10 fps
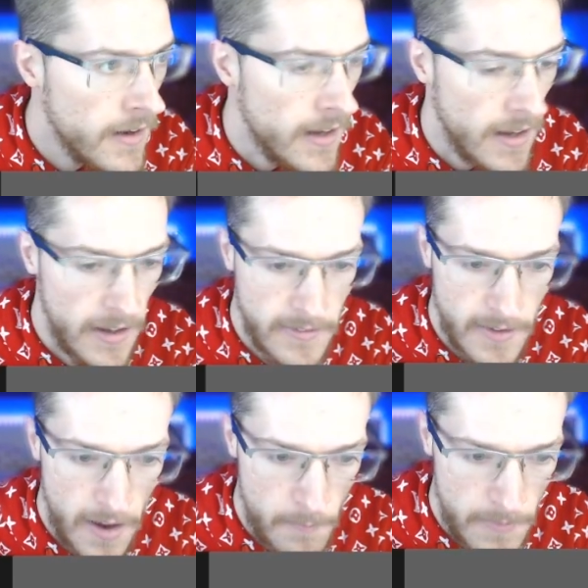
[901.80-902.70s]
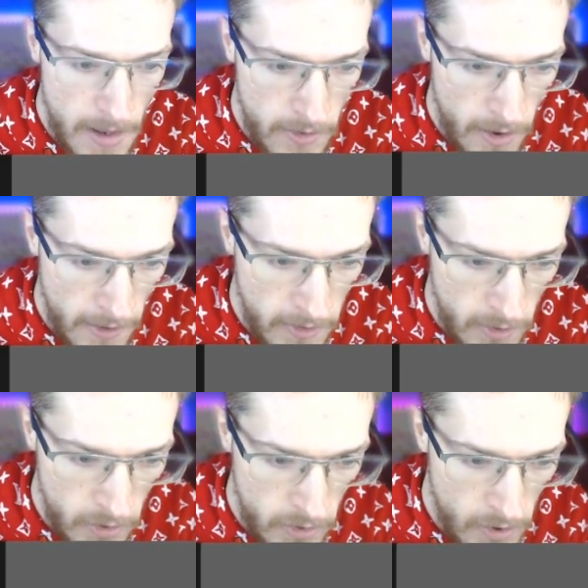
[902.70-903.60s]
is then I
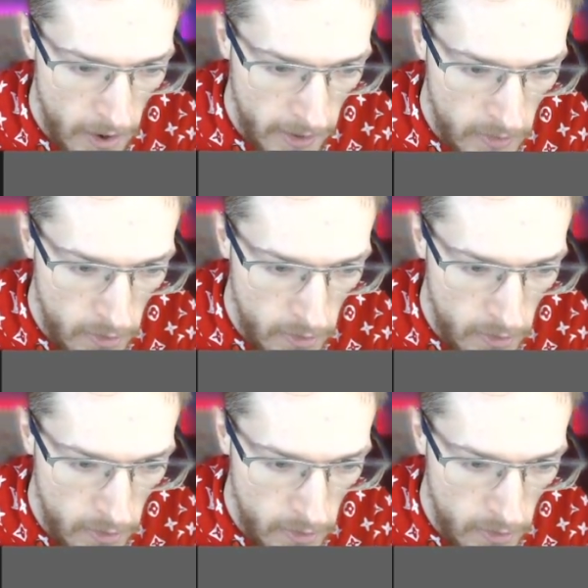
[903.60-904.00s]
can use